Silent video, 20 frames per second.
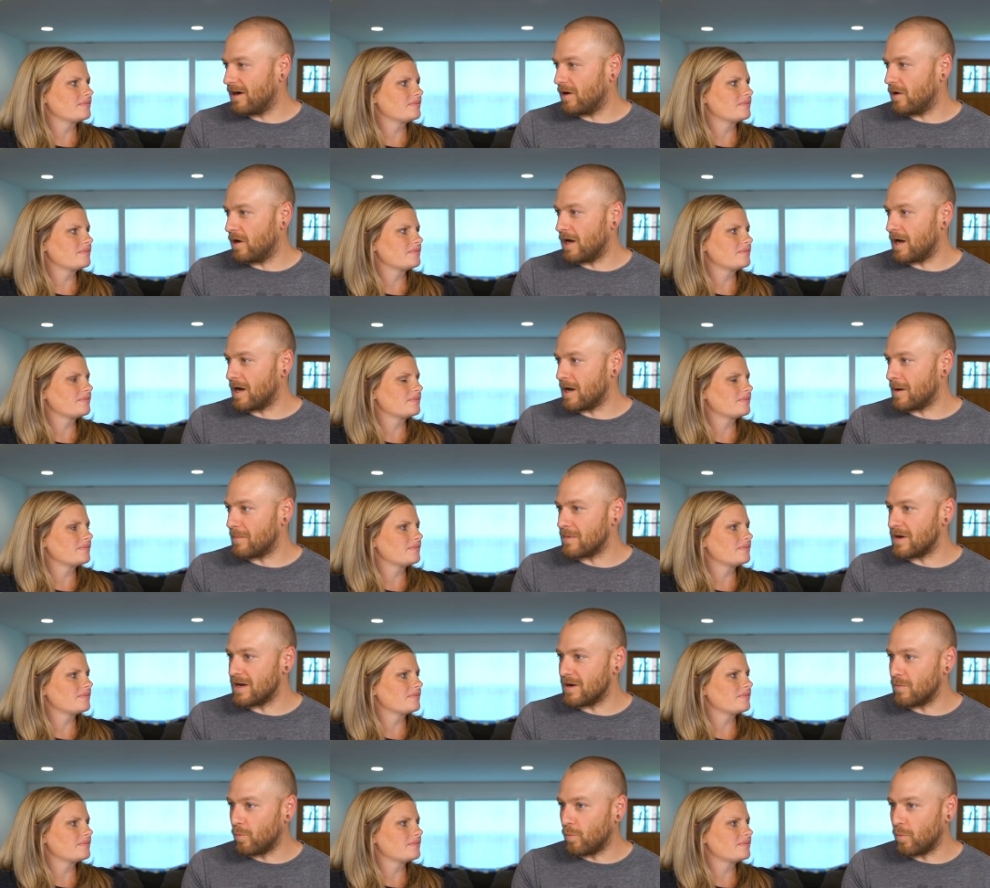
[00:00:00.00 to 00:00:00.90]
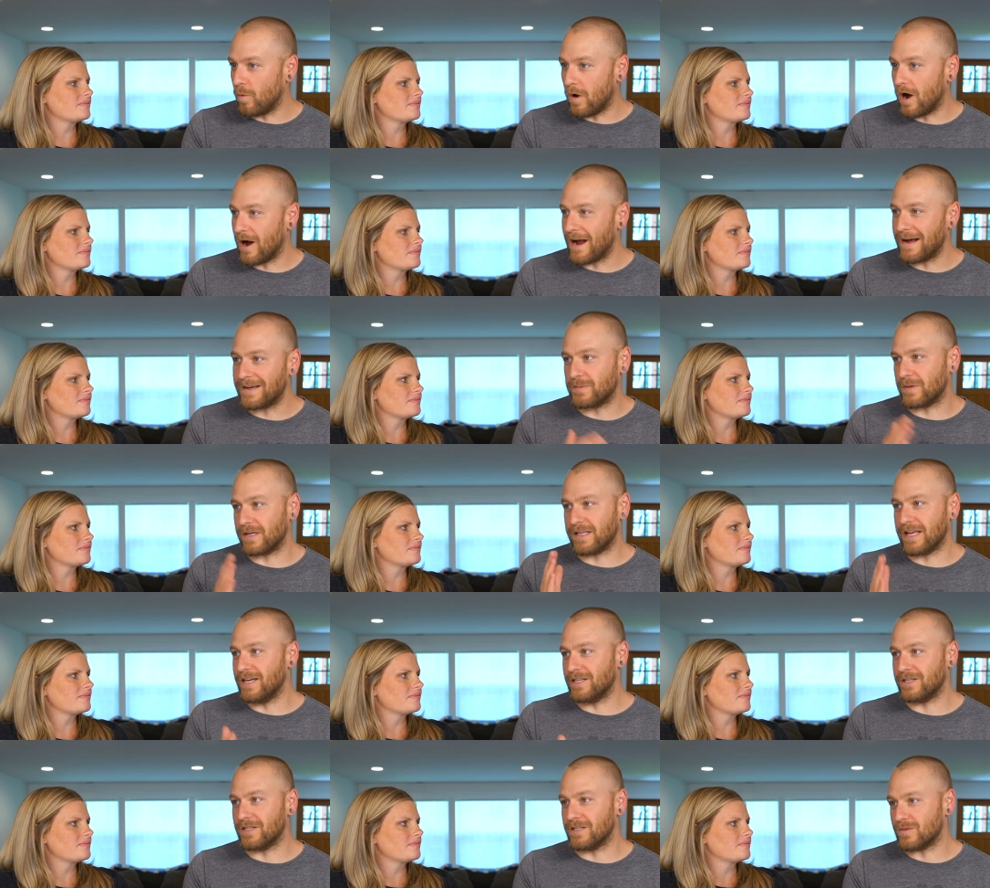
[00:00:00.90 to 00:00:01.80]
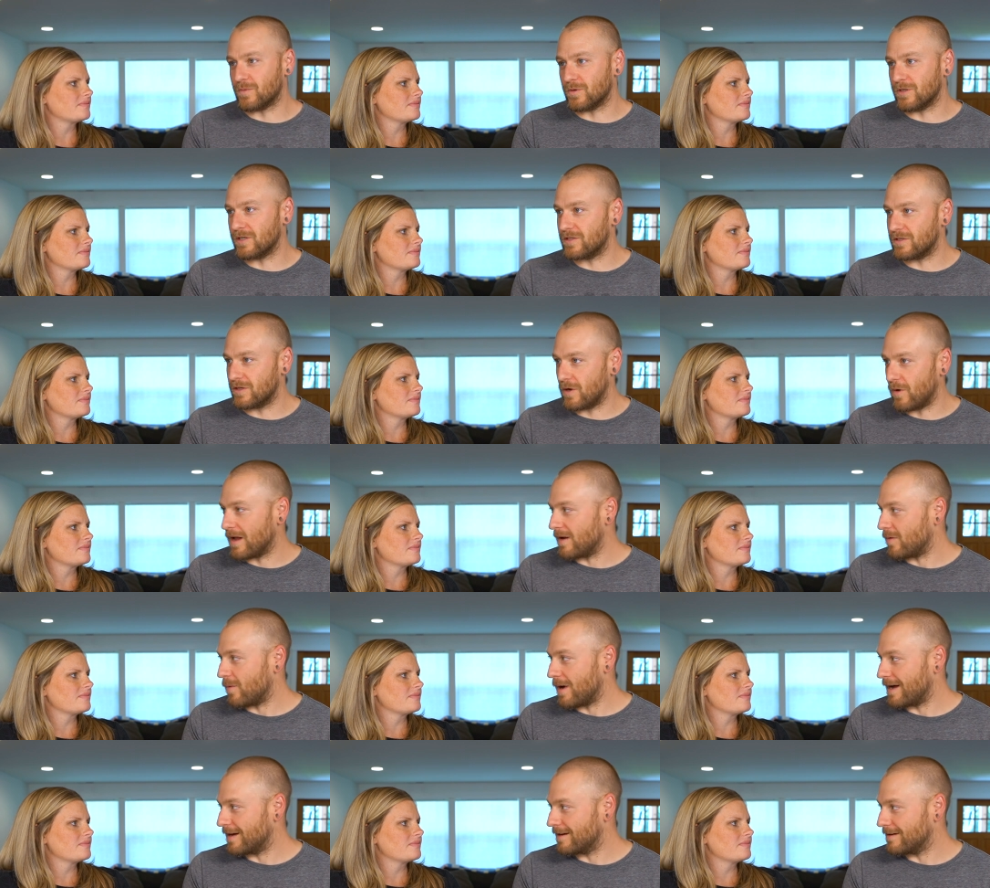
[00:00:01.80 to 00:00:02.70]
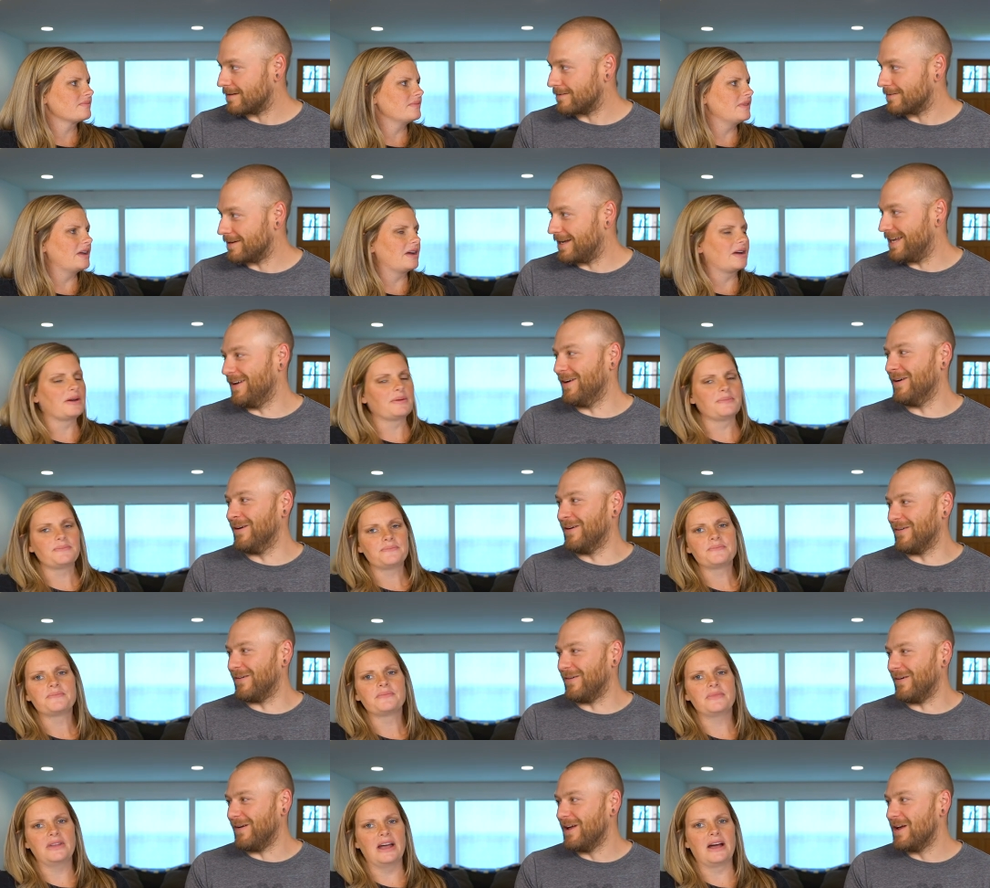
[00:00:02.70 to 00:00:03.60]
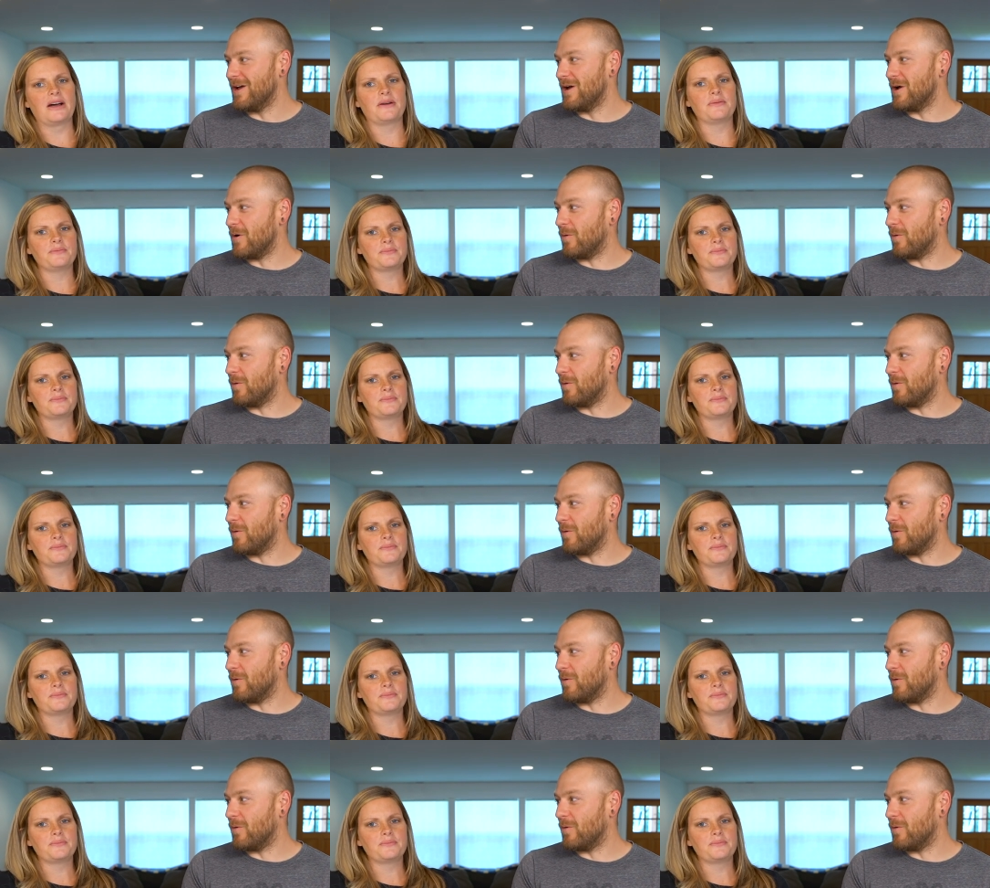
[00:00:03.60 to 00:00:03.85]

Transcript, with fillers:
Speaker 1: um, our expectations were just so out of whack. Yeah. yeah.